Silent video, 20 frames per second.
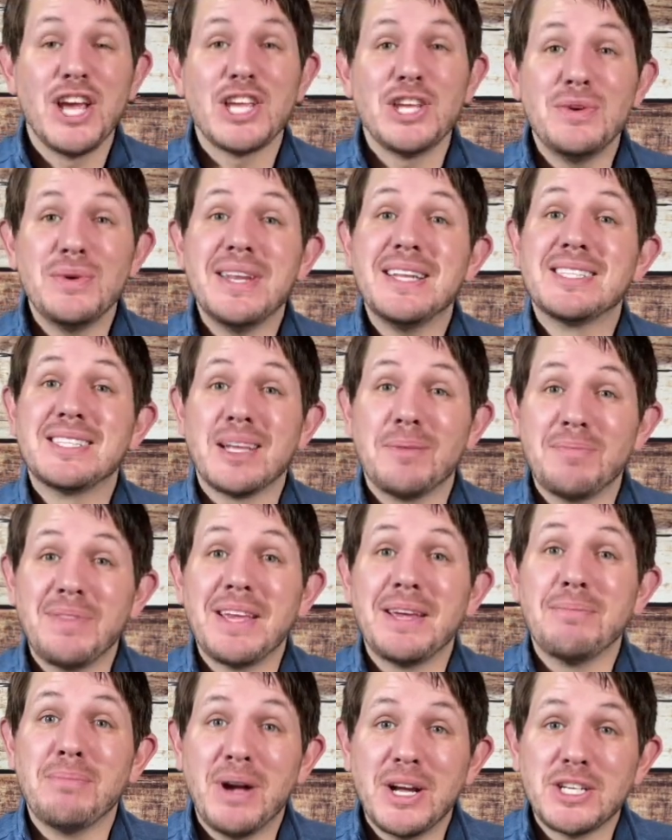You need
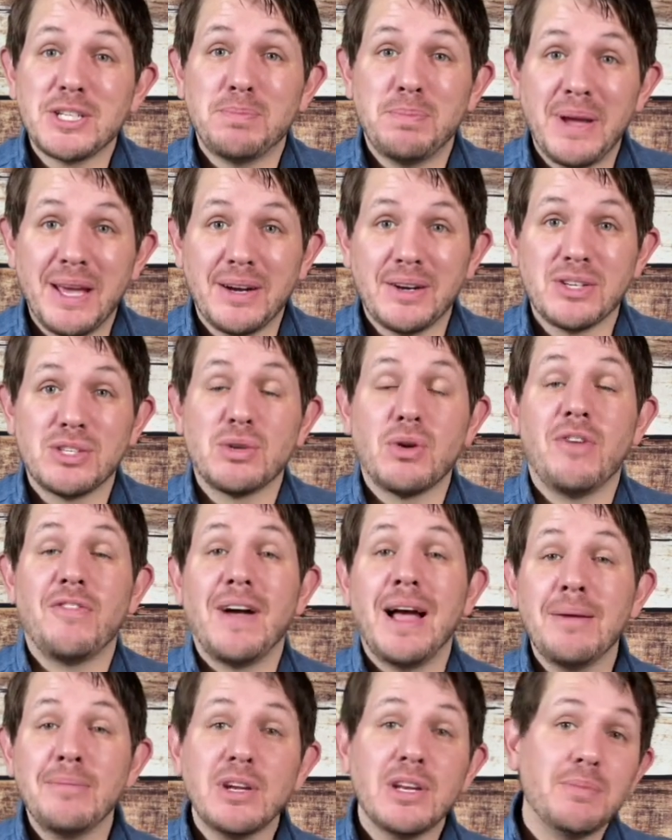something much better. So if
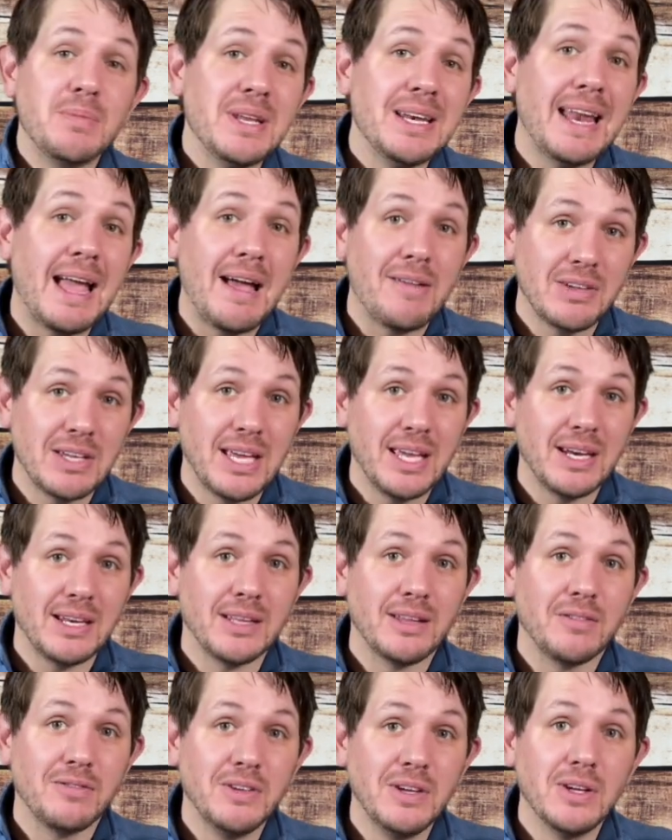I'm going to be navigating
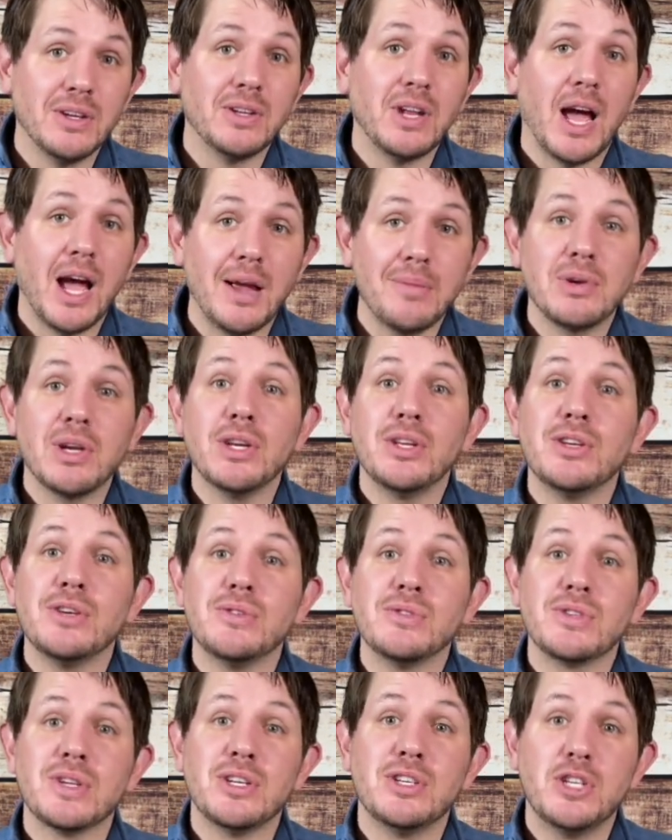in the field, I'm going to
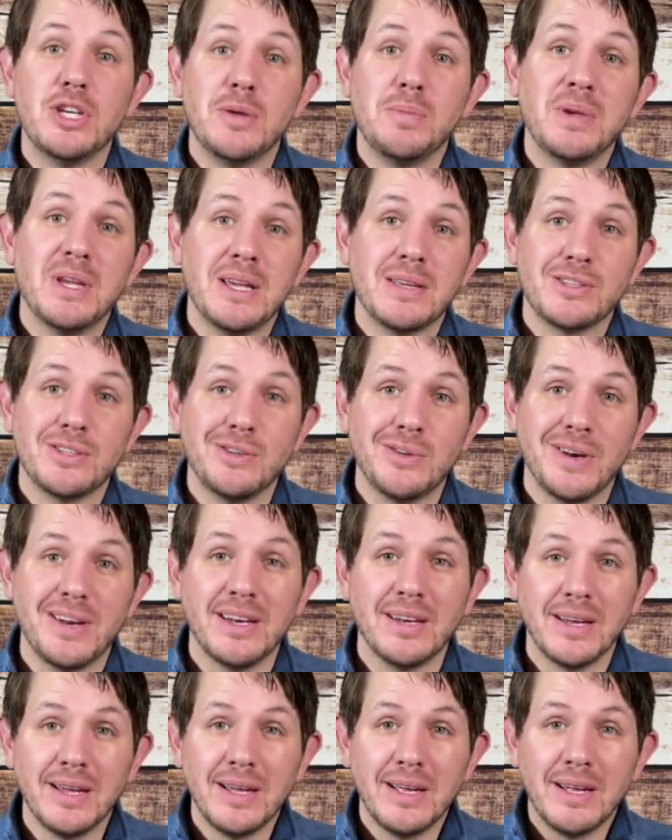use a GPS
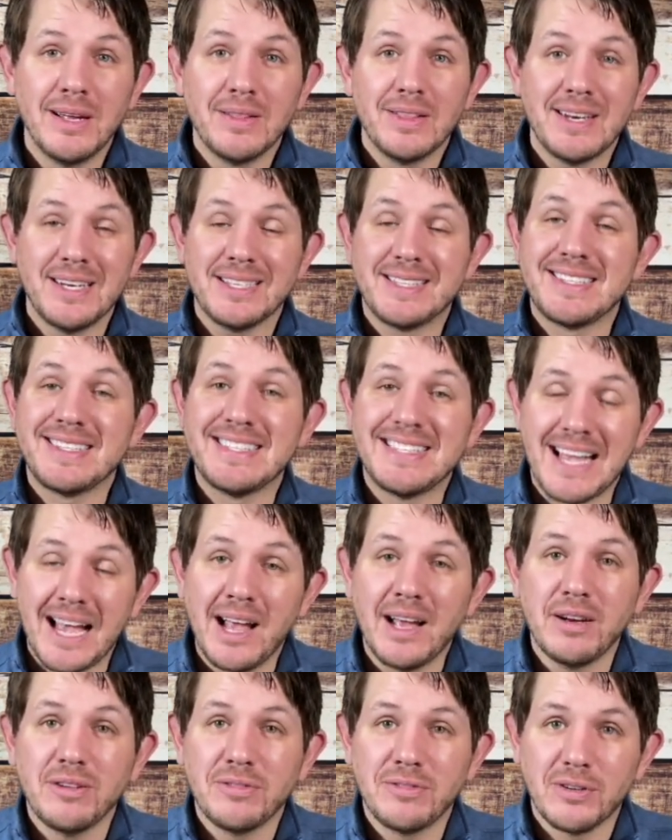unit that is
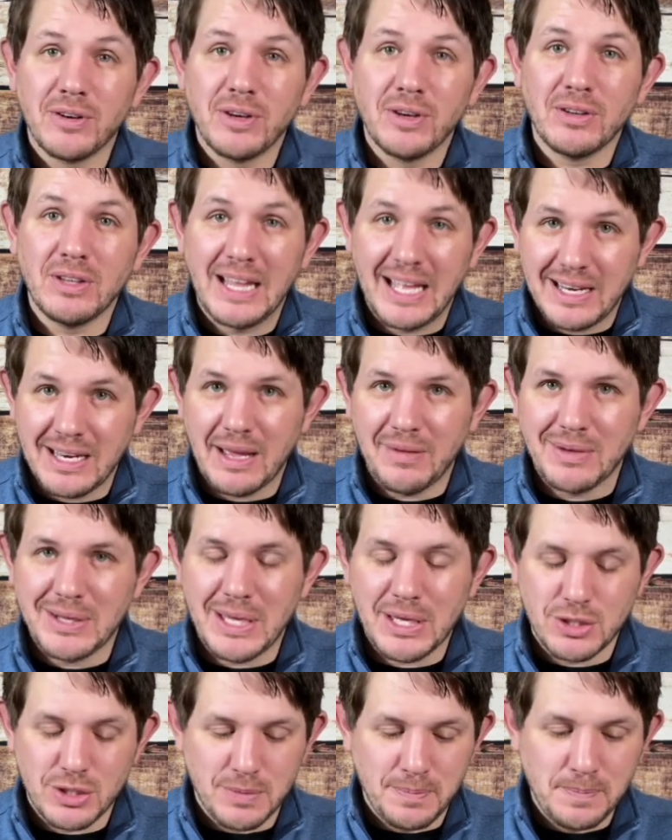designed for land
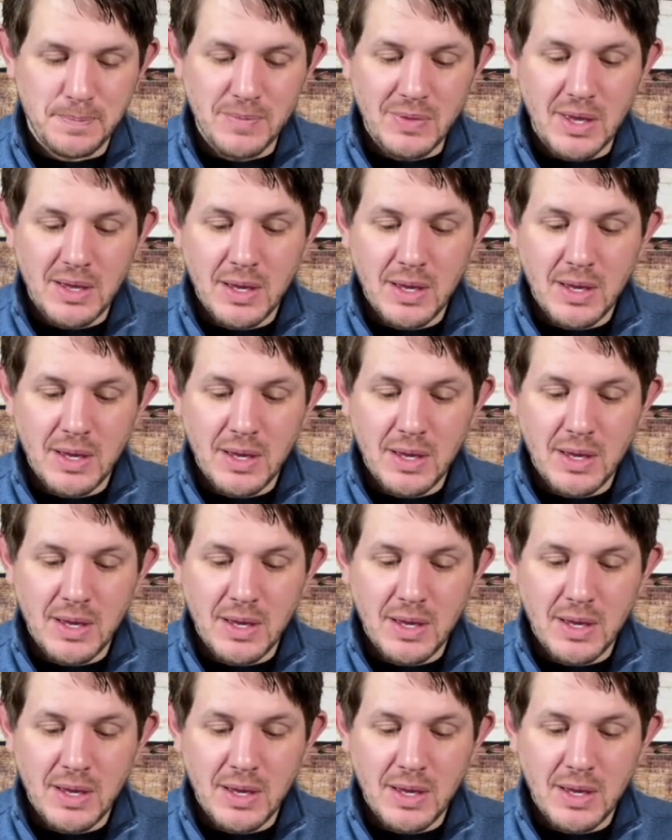navigation.